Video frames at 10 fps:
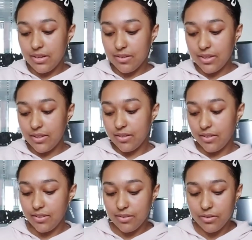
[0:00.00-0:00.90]
and how like
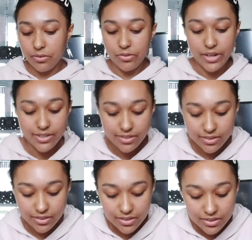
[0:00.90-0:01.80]
the
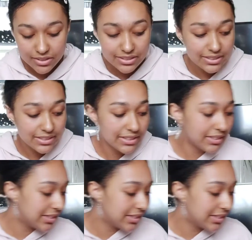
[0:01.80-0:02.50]
gradient looks.